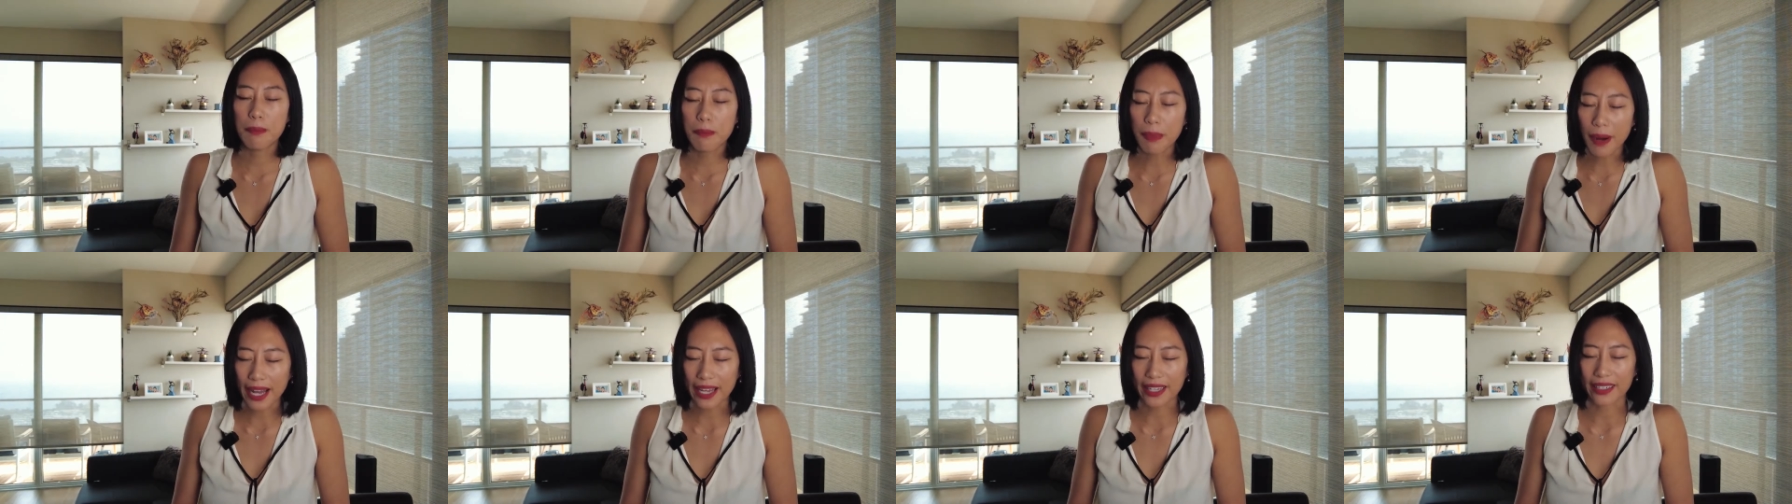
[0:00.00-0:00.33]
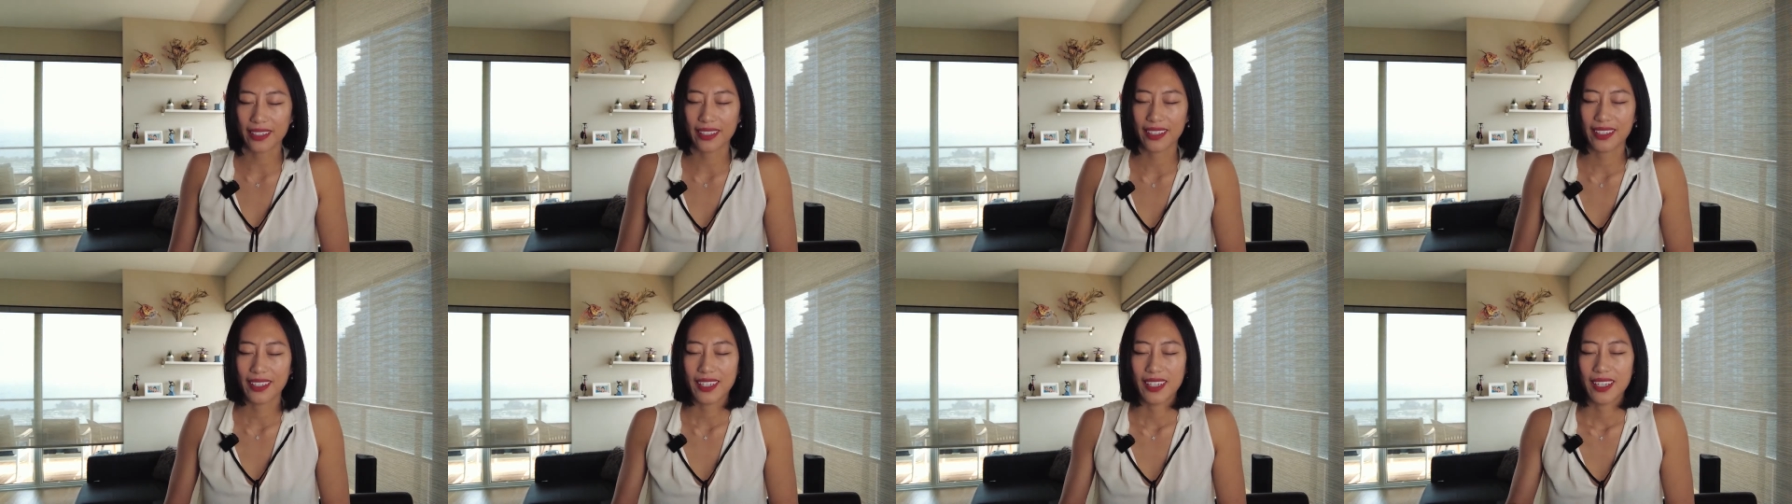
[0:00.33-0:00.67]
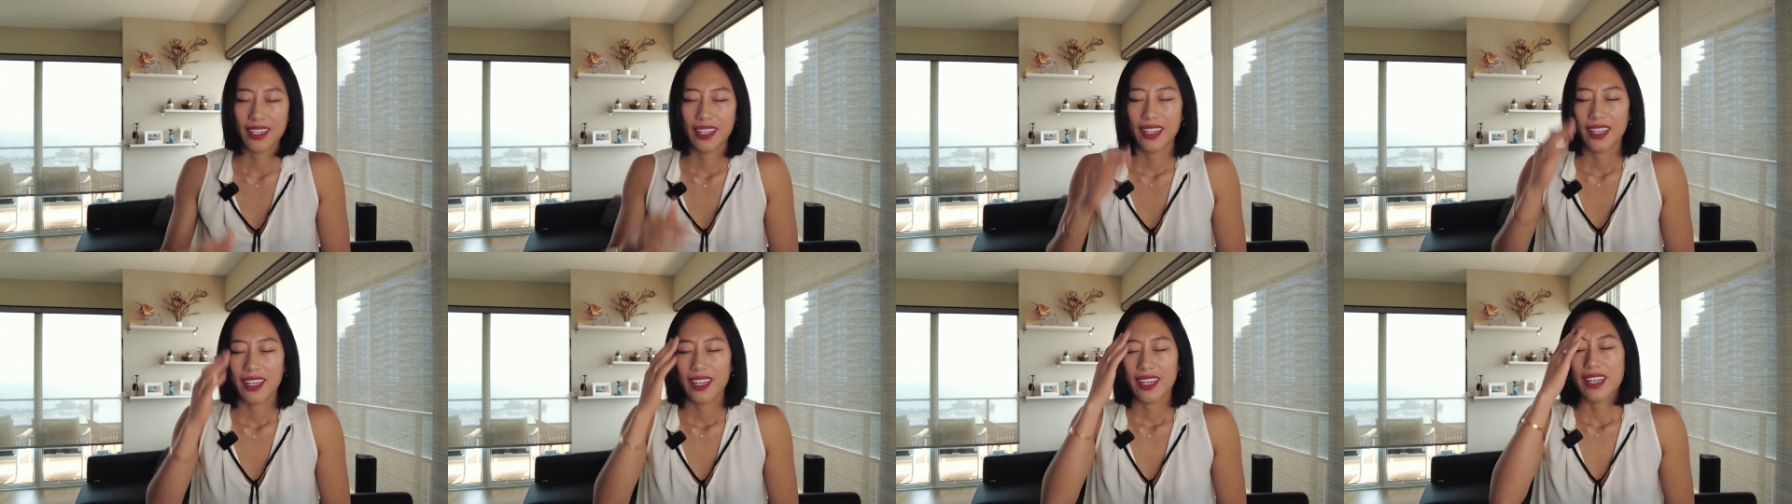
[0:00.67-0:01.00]
But
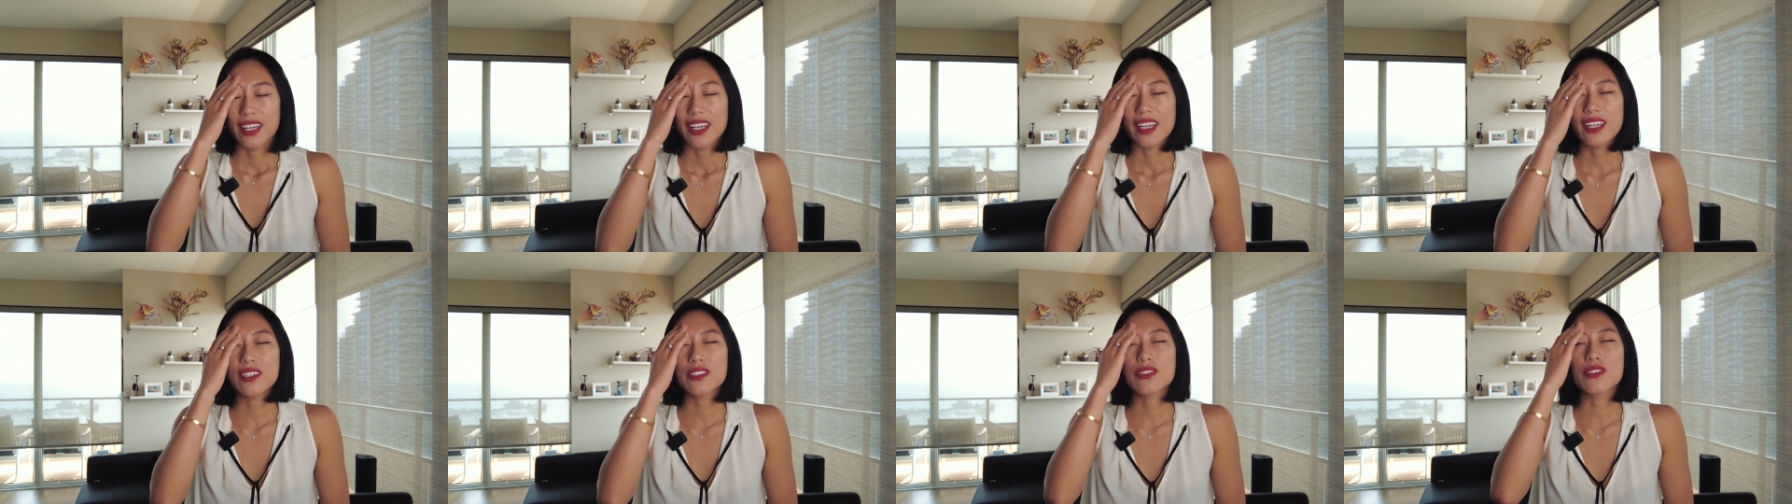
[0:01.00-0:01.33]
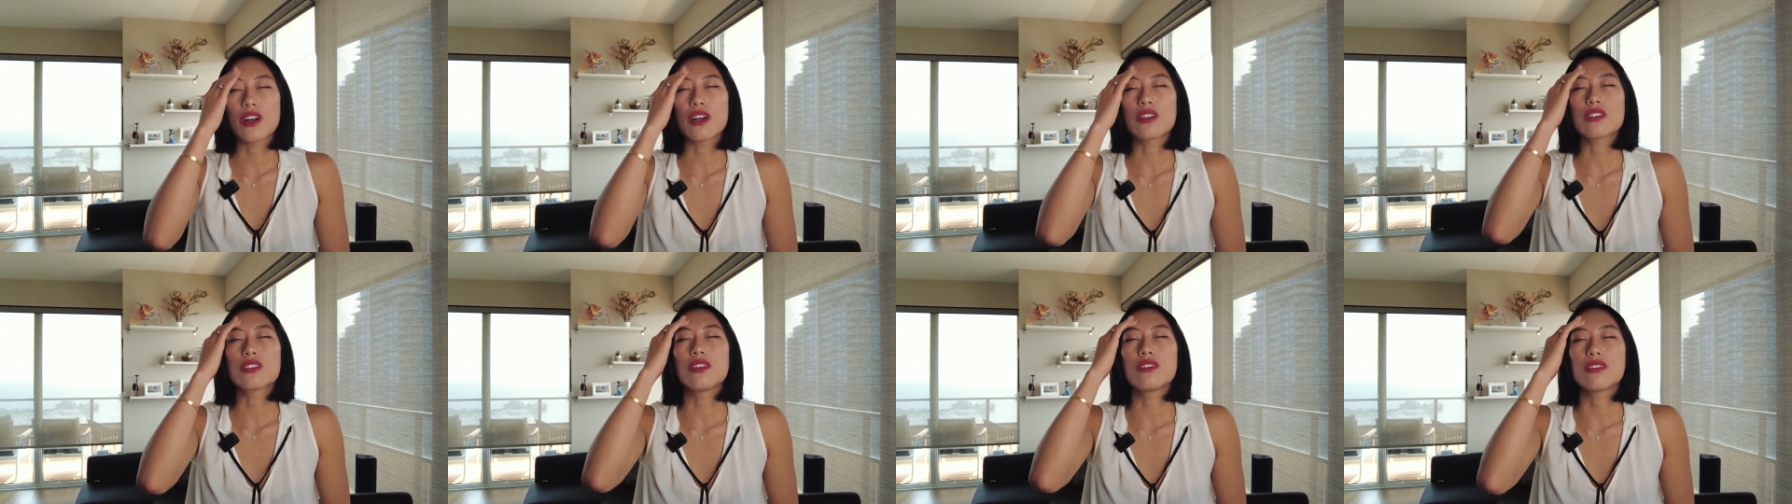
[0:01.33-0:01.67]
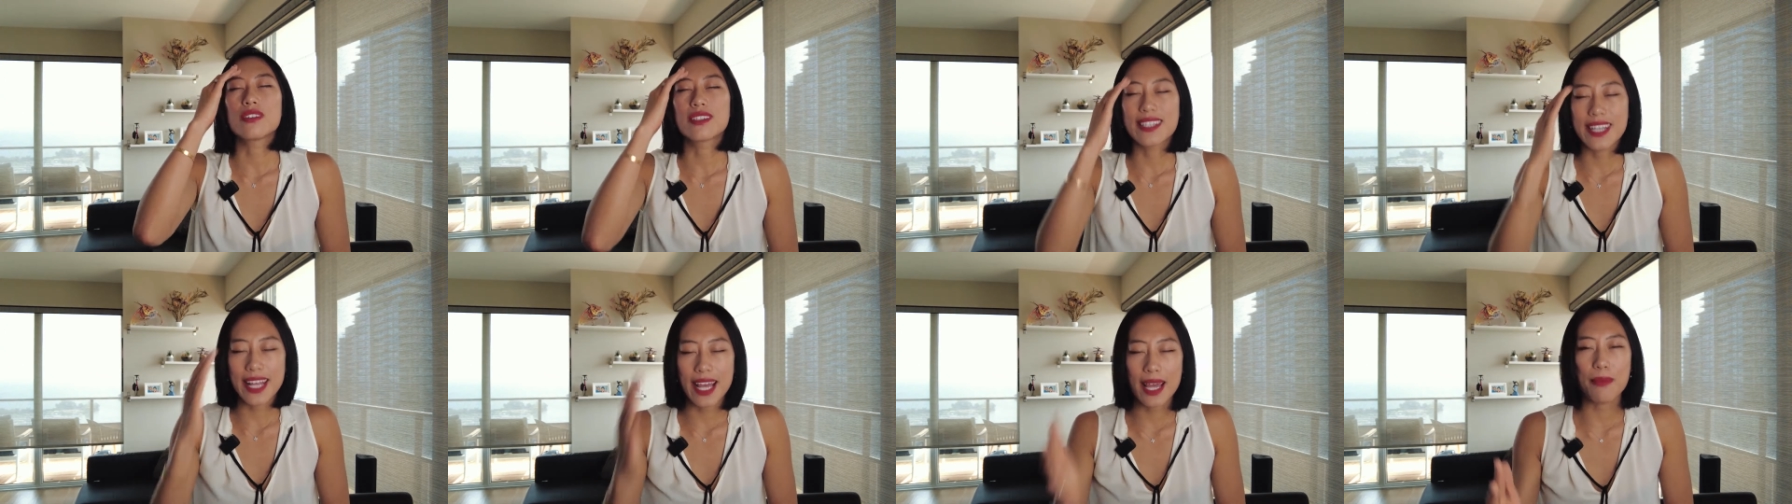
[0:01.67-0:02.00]
it is also
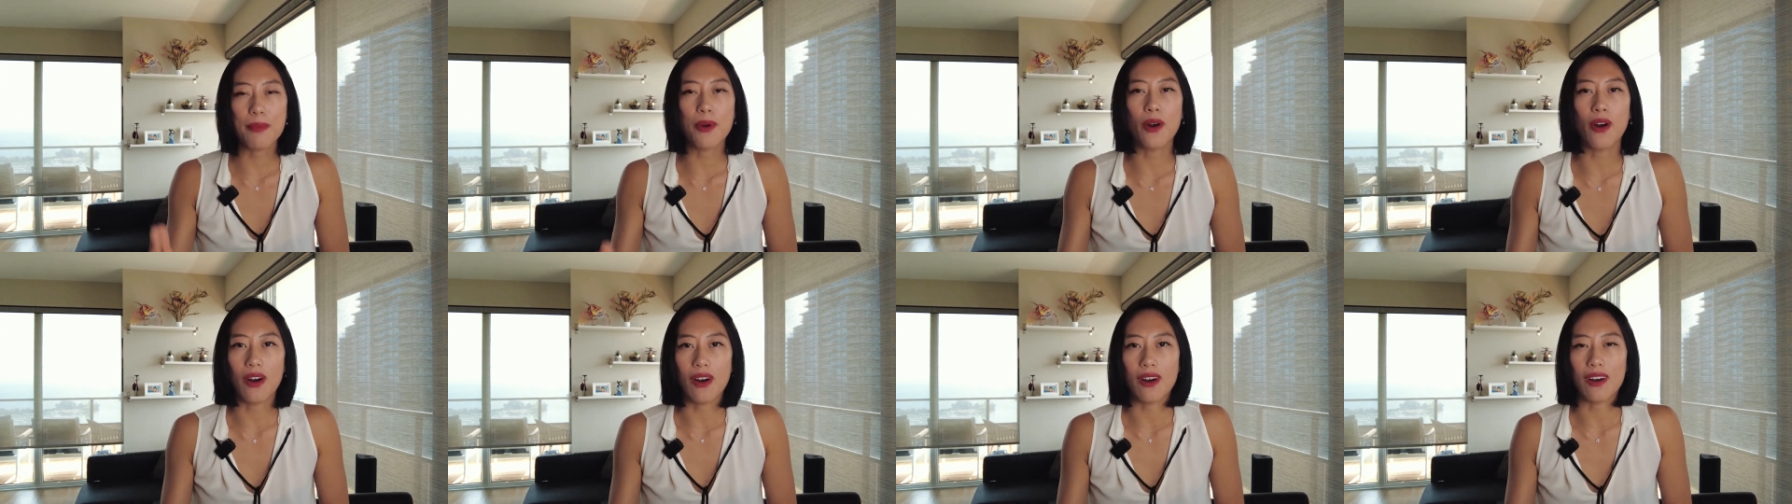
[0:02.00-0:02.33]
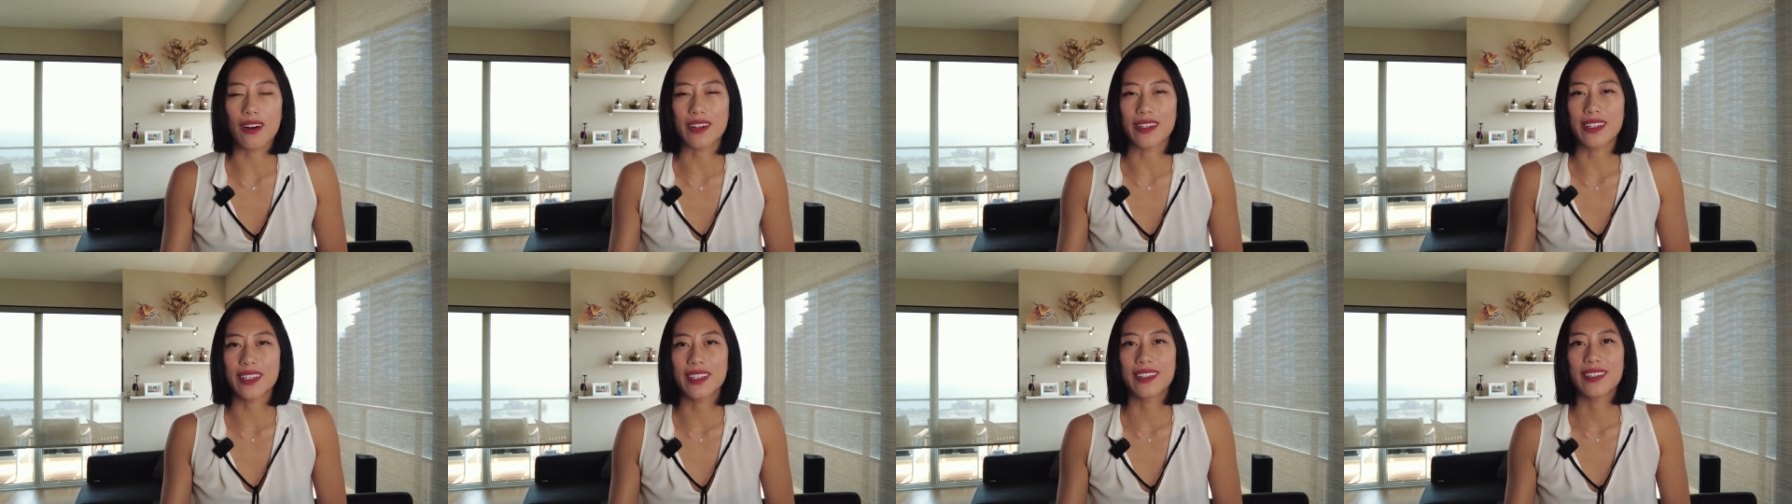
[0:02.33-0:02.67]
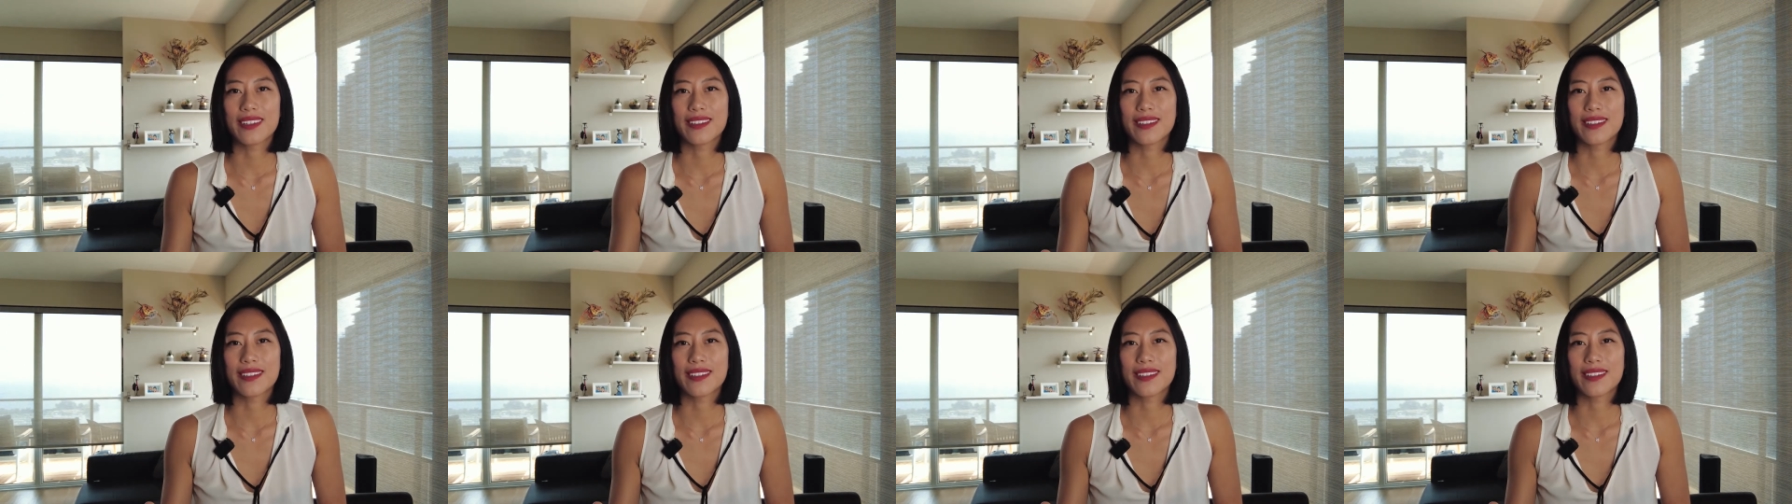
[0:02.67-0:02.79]
damn hard